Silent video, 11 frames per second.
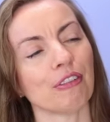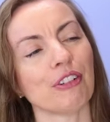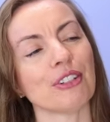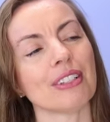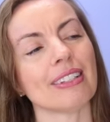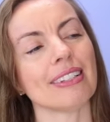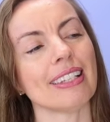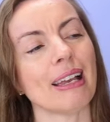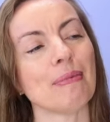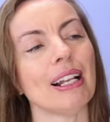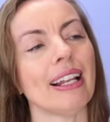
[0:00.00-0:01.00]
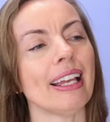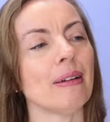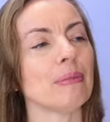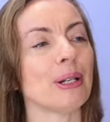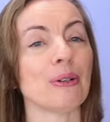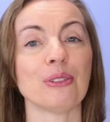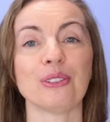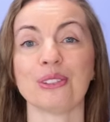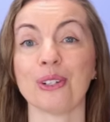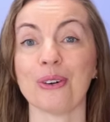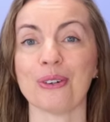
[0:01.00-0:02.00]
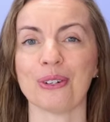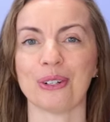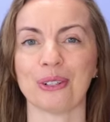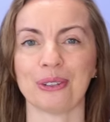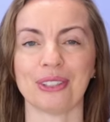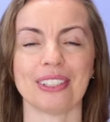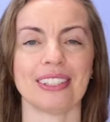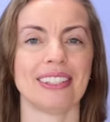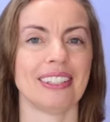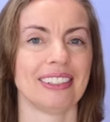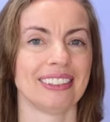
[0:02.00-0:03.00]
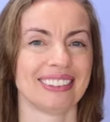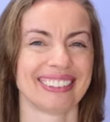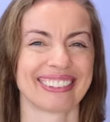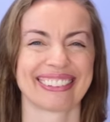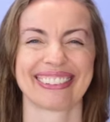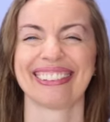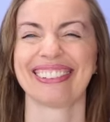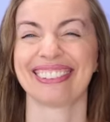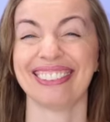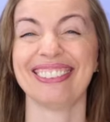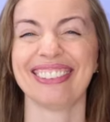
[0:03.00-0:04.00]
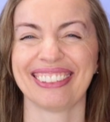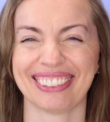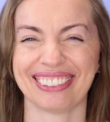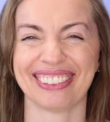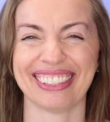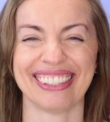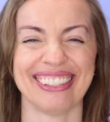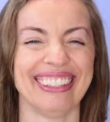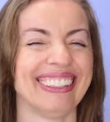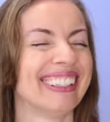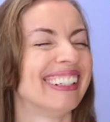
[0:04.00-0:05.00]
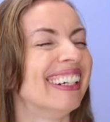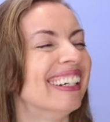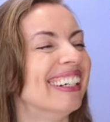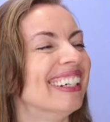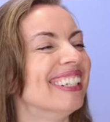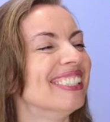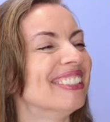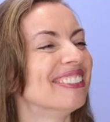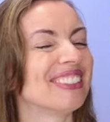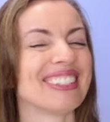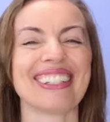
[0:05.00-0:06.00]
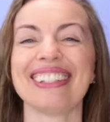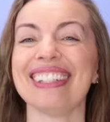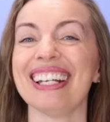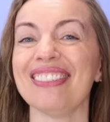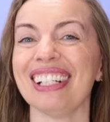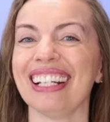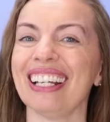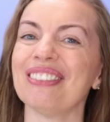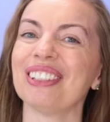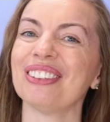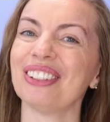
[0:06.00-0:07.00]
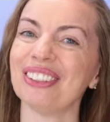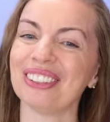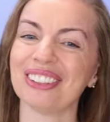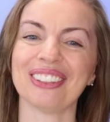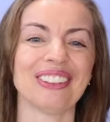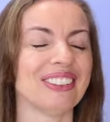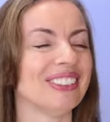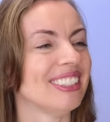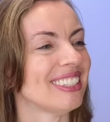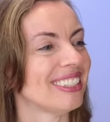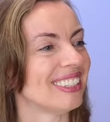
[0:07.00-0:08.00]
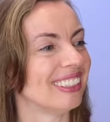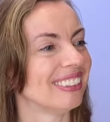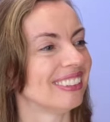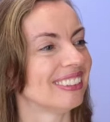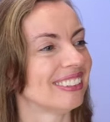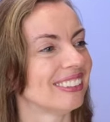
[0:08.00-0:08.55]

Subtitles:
Você me lembra o Tom Cruise. Tom Cruise. Você me lembra o Tom Cruise.